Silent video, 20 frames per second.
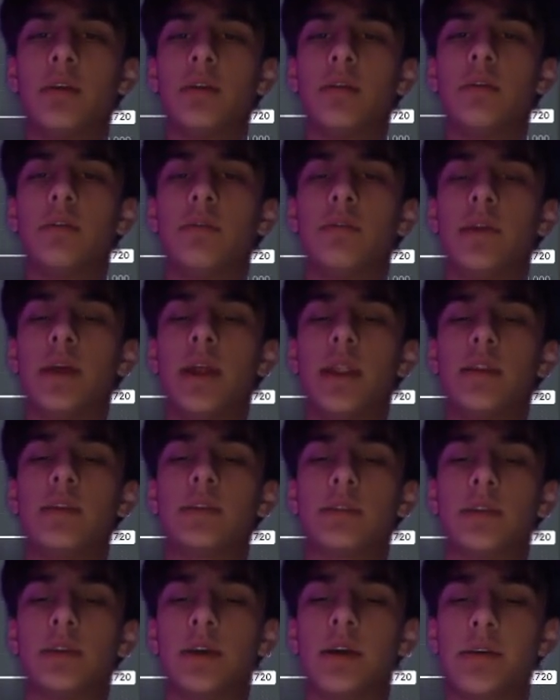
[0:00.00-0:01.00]
right?
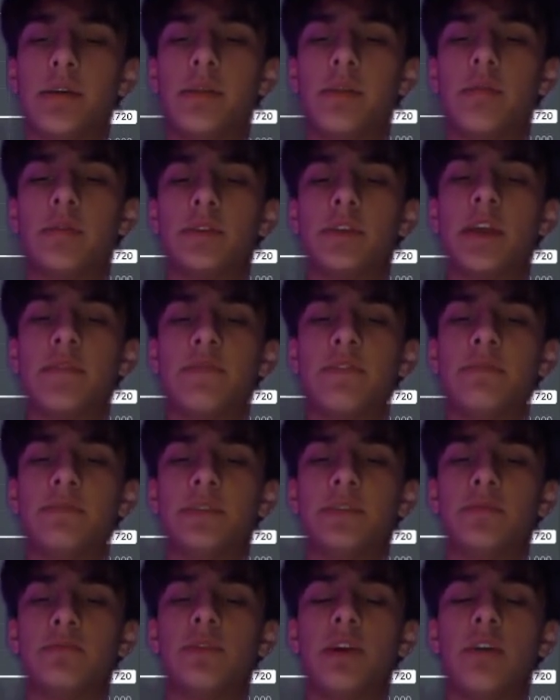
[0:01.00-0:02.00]
On the lower time frames
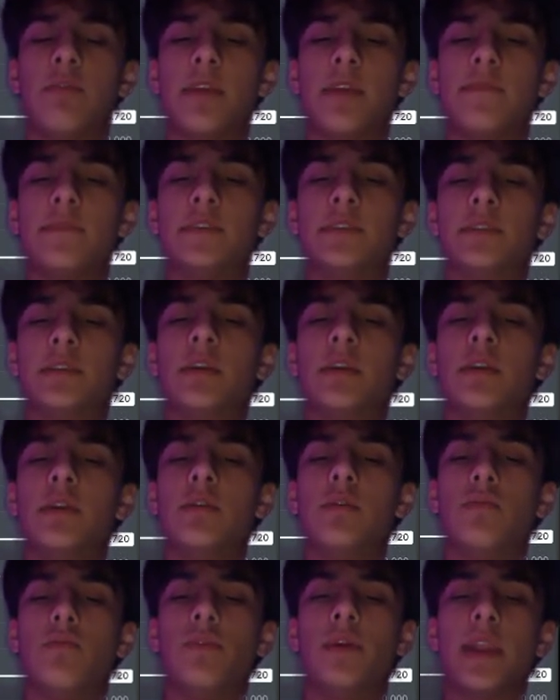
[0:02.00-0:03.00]
as well, we have this
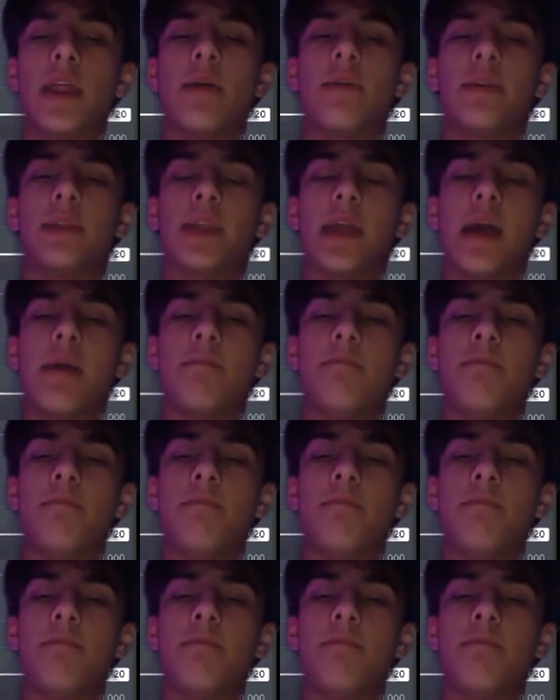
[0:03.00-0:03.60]
1 hour gap.